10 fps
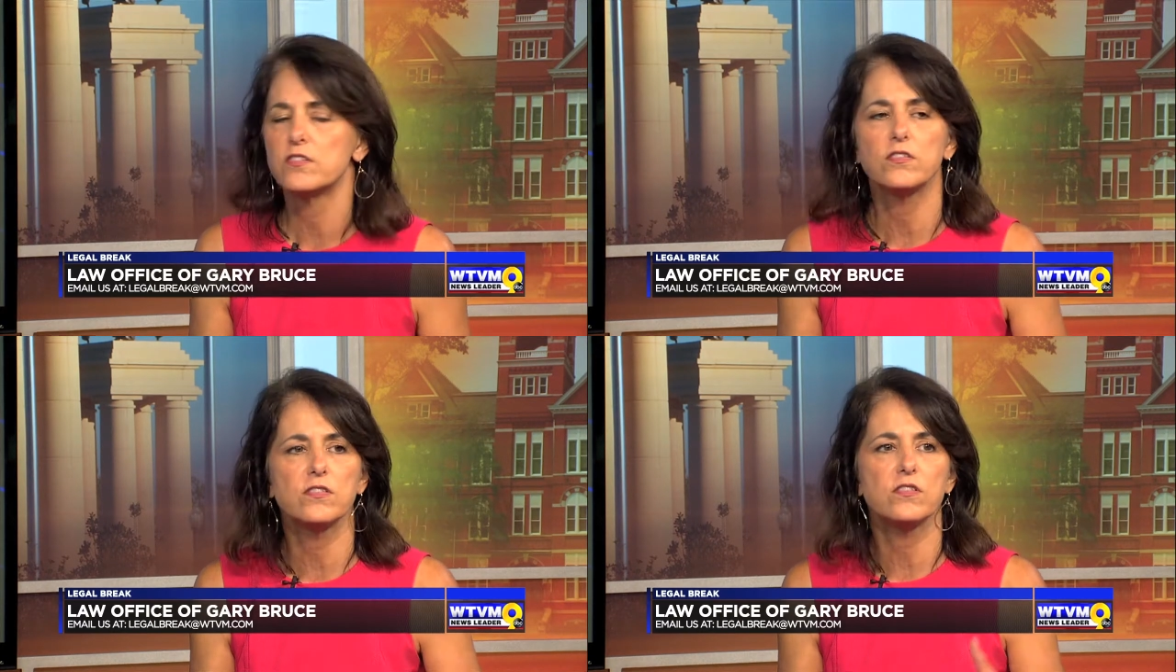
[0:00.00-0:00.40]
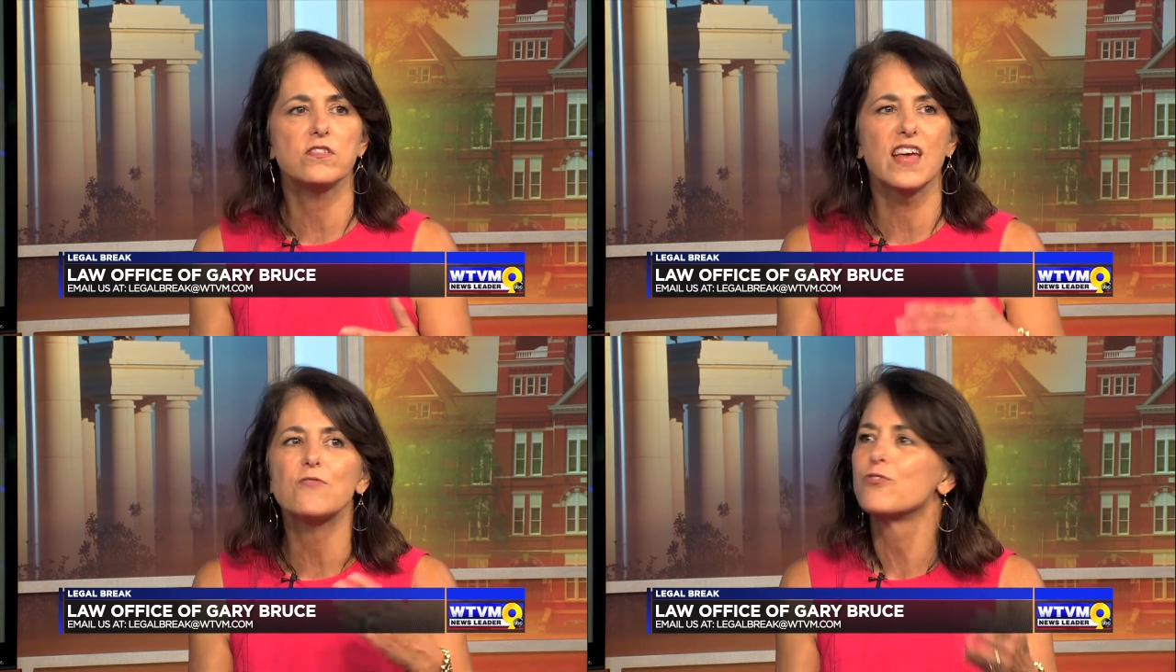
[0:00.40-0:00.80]

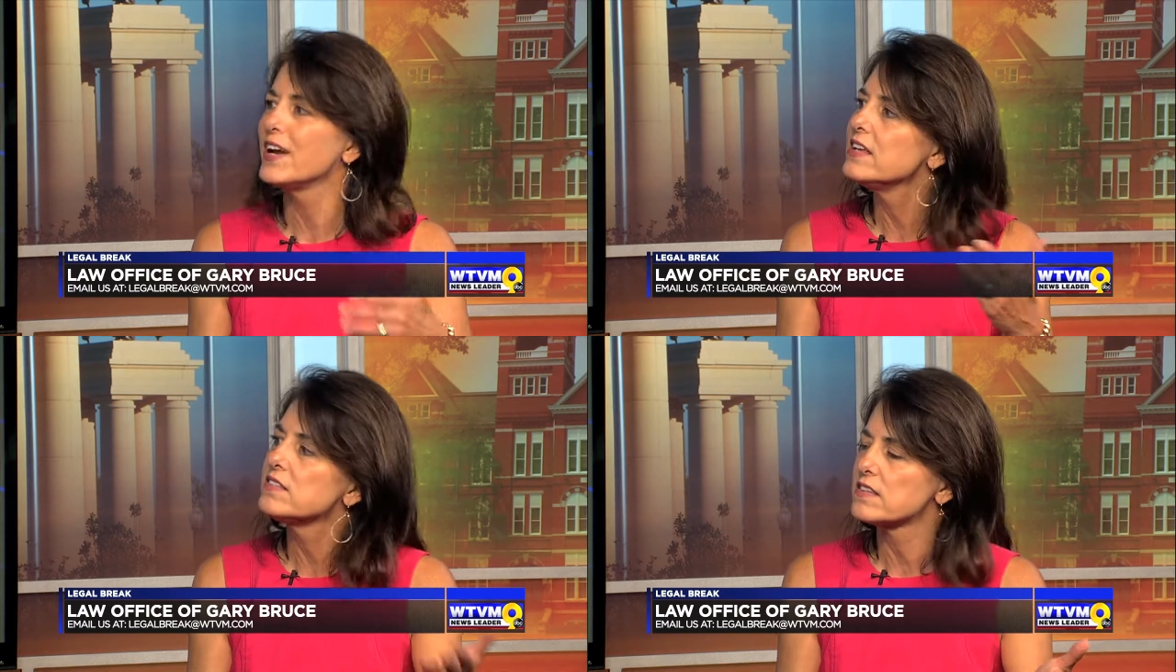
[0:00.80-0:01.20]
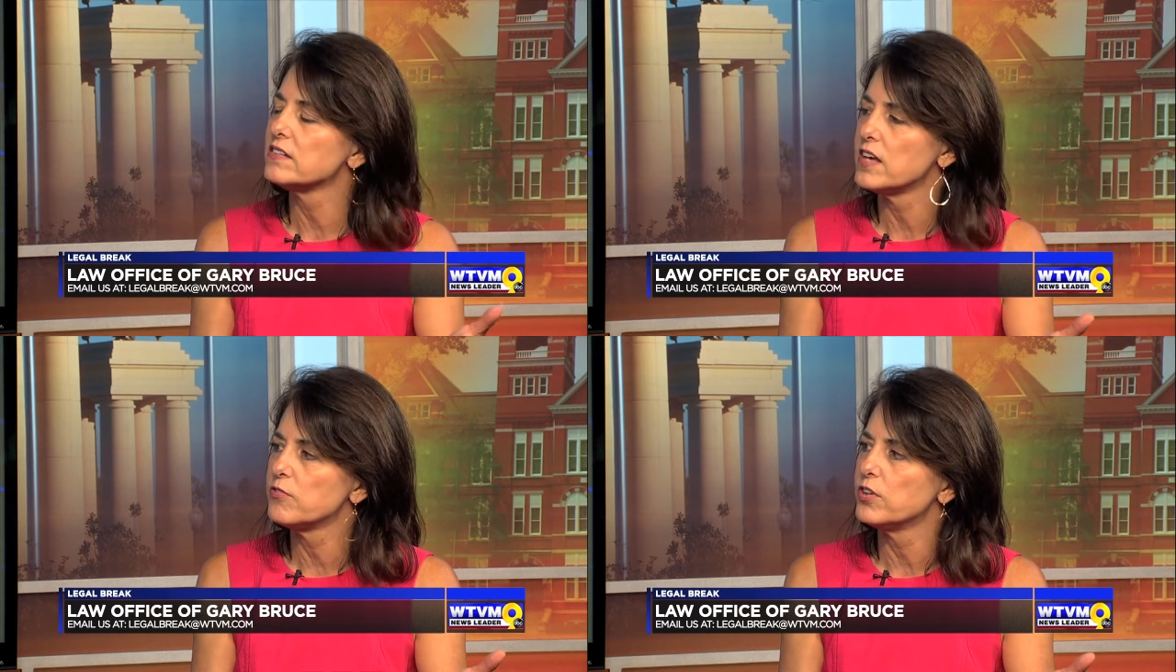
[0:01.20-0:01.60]
Does that raise the
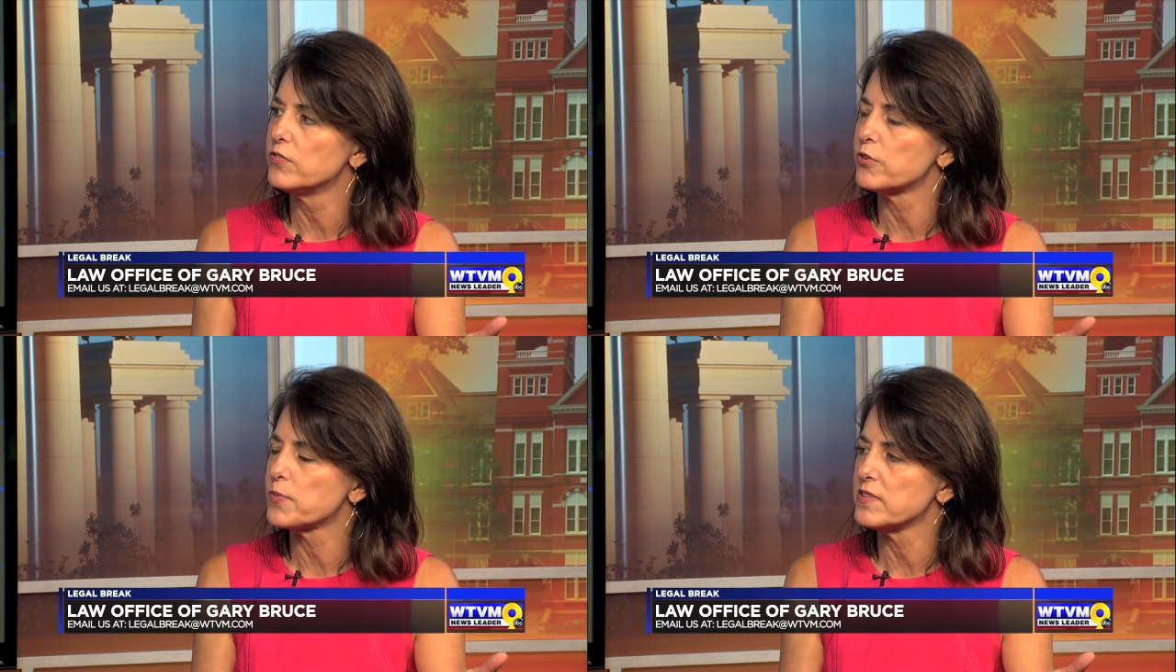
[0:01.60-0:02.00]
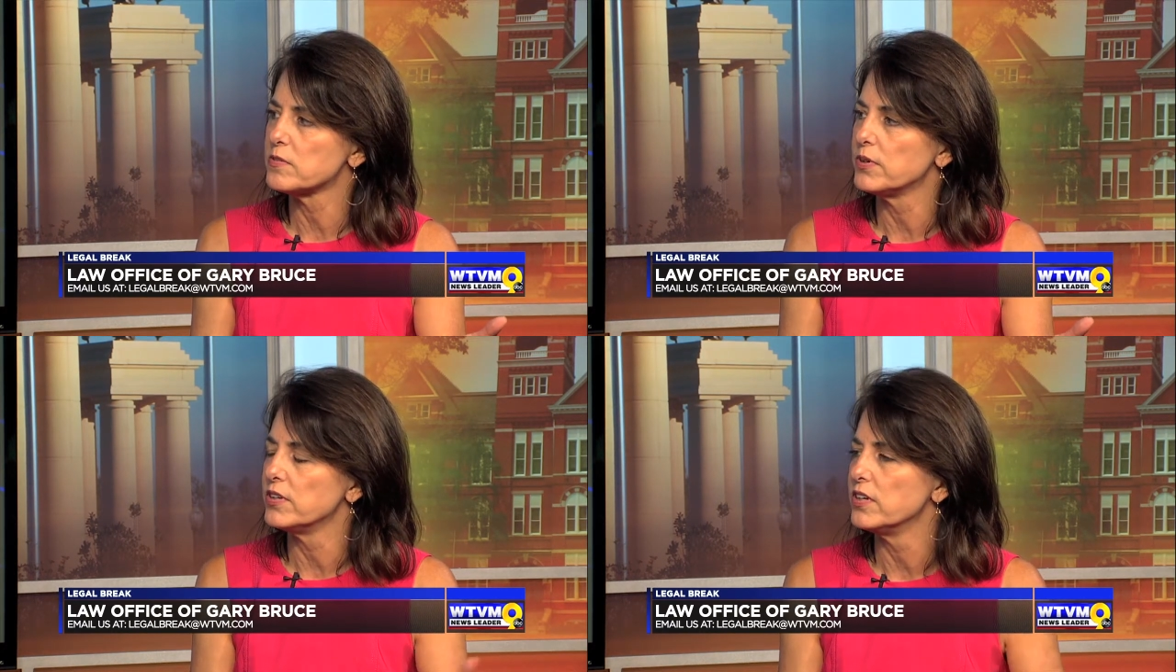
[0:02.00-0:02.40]
level of
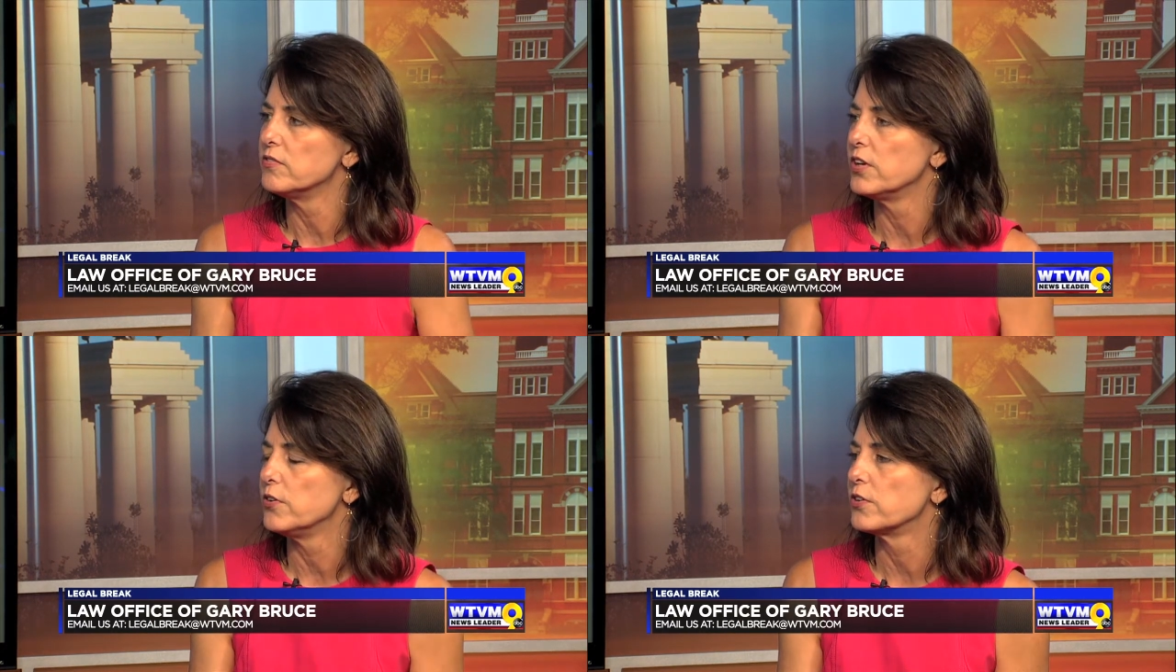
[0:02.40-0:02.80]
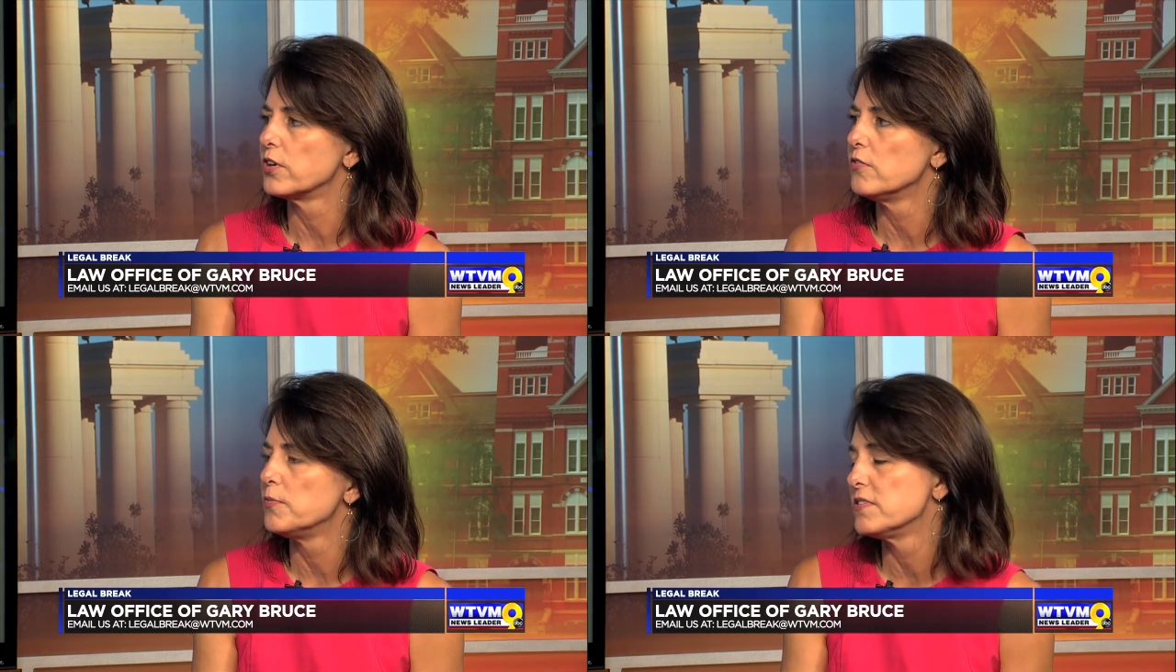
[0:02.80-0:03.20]
responsibility of an
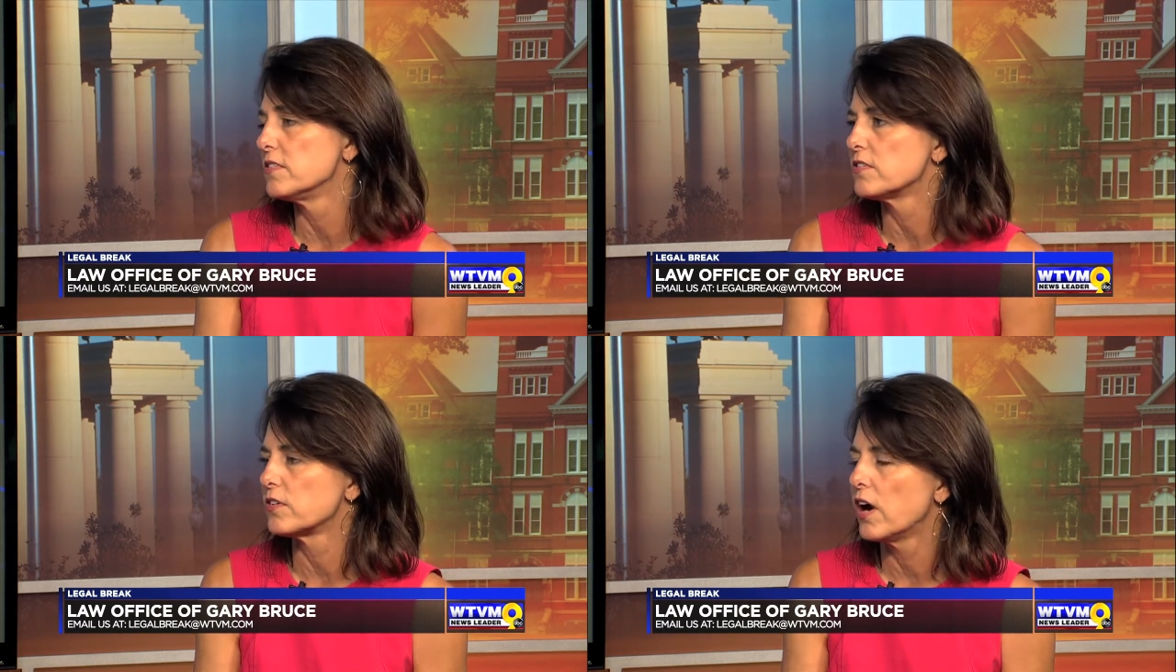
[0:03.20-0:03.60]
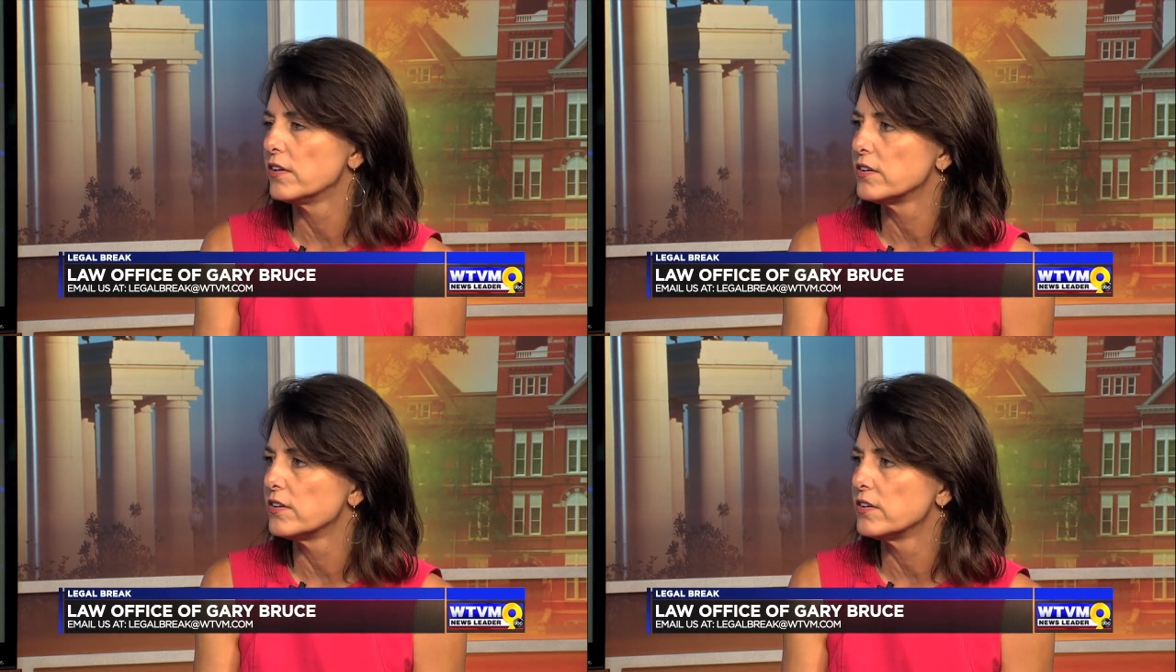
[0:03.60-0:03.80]
owner of a business or condo?